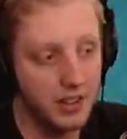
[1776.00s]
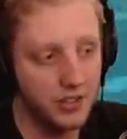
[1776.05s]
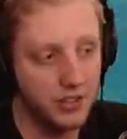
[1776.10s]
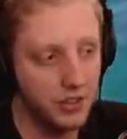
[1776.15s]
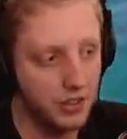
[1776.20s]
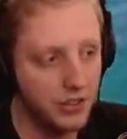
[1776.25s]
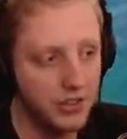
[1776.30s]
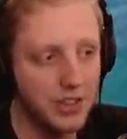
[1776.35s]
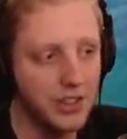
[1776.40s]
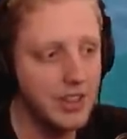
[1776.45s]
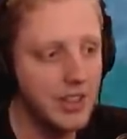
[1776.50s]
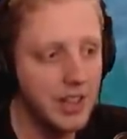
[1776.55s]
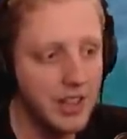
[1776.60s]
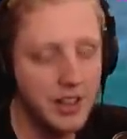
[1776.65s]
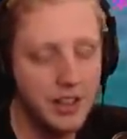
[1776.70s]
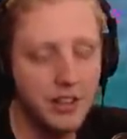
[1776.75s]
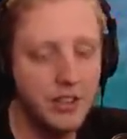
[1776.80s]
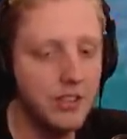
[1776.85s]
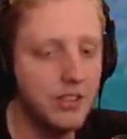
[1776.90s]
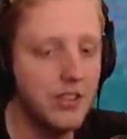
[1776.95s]
Just in
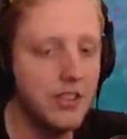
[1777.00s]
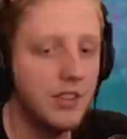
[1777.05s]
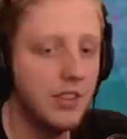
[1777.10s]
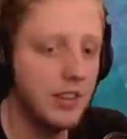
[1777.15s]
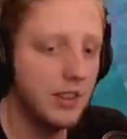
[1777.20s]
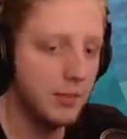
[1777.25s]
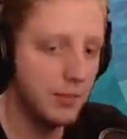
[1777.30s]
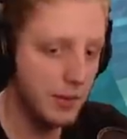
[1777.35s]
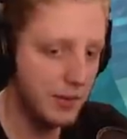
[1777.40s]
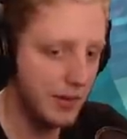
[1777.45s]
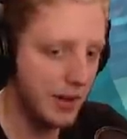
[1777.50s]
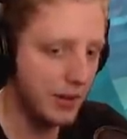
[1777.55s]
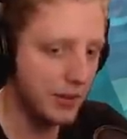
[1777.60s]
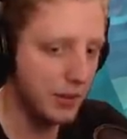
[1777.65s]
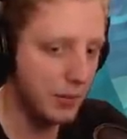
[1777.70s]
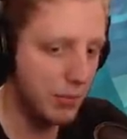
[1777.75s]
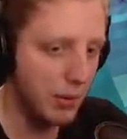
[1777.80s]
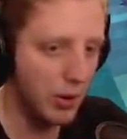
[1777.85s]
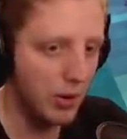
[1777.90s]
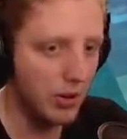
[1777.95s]
case we
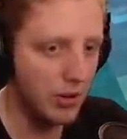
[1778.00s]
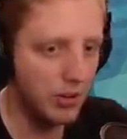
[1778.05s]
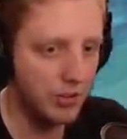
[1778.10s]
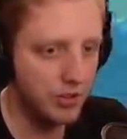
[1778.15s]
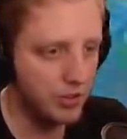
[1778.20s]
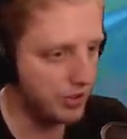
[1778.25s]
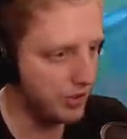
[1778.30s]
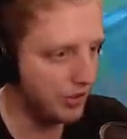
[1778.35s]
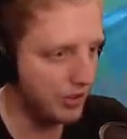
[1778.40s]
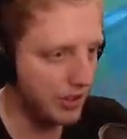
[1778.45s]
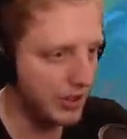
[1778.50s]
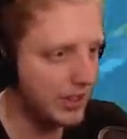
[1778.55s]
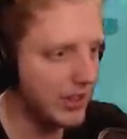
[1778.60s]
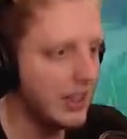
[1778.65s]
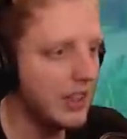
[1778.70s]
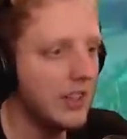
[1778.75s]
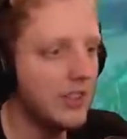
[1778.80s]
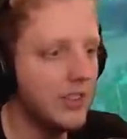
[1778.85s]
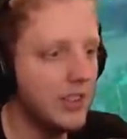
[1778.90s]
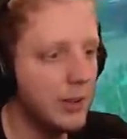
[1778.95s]
found a portal, just in
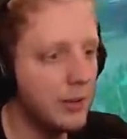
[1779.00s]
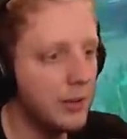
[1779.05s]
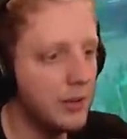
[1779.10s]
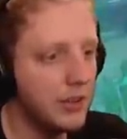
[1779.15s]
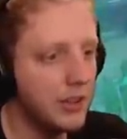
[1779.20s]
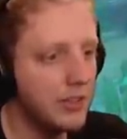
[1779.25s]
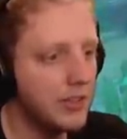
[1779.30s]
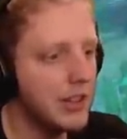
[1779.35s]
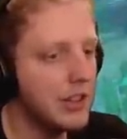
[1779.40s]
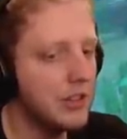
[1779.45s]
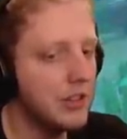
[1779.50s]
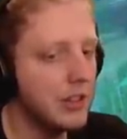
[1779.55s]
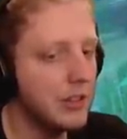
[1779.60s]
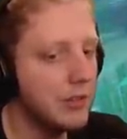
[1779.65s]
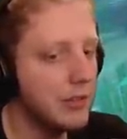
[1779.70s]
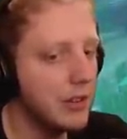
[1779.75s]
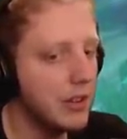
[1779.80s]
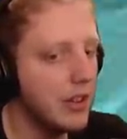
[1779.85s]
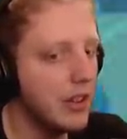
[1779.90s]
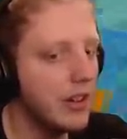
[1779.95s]
case I was adventuring
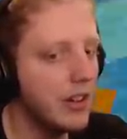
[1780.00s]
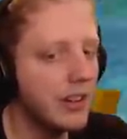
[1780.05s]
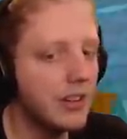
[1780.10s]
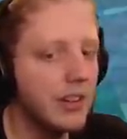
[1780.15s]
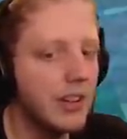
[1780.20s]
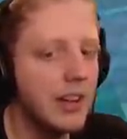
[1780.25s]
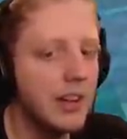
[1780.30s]
for a long